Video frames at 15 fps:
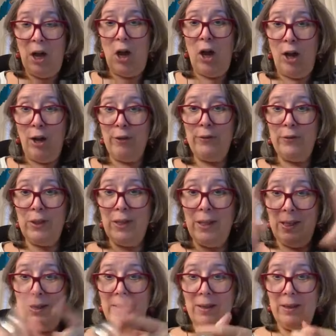of
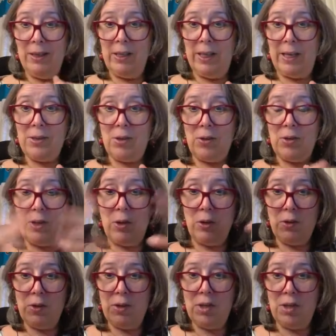the elixir. So
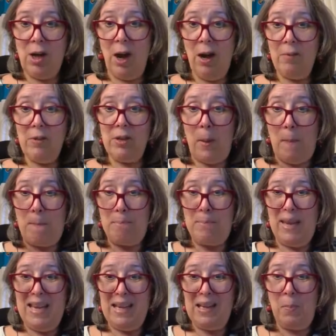you start with a
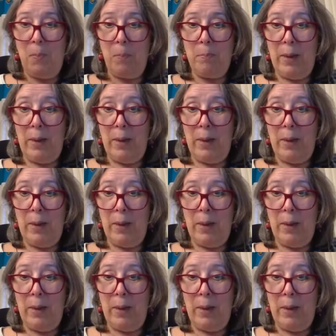big